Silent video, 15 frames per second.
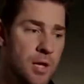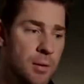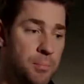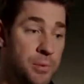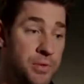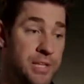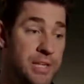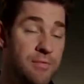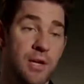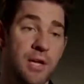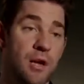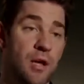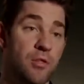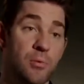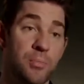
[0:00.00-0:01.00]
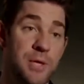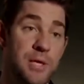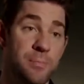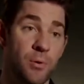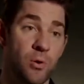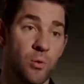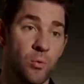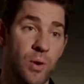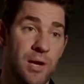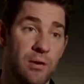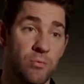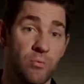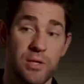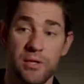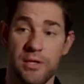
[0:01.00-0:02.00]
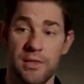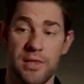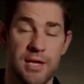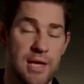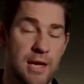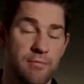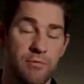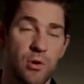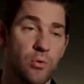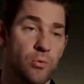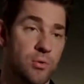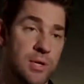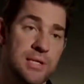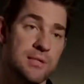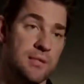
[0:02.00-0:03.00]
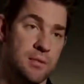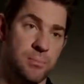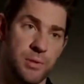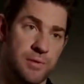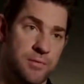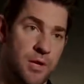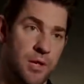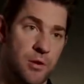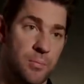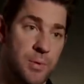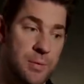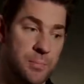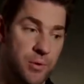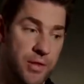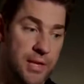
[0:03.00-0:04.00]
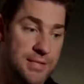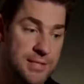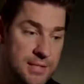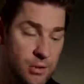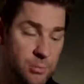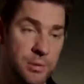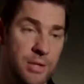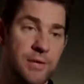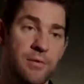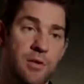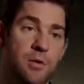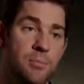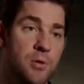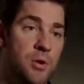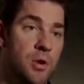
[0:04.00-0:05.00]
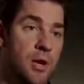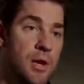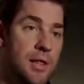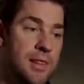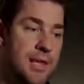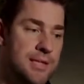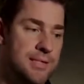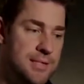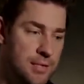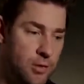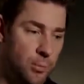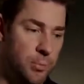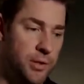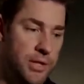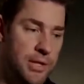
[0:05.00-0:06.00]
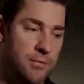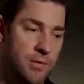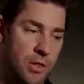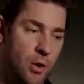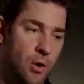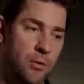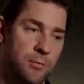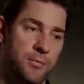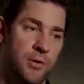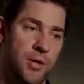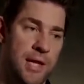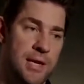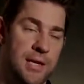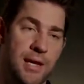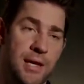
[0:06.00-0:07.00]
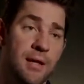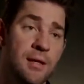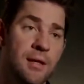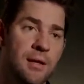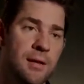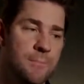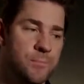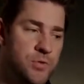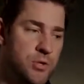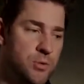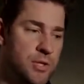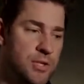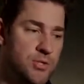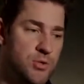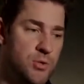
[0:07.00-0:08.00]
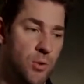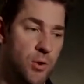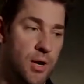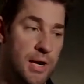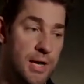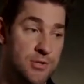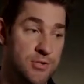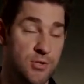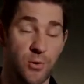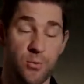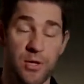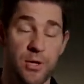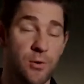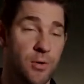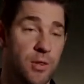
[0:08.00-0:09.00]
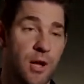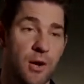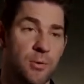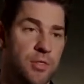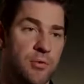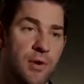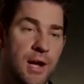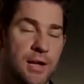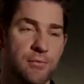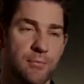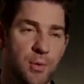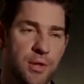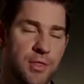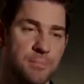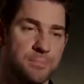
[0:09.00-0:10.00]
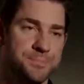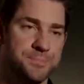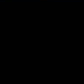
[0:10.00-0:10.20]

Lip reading: believing in other people when really they have no reason to believe in other people. They still believe in community. They still believe in the hopeful ending to this story, and so we go along with the ride with them.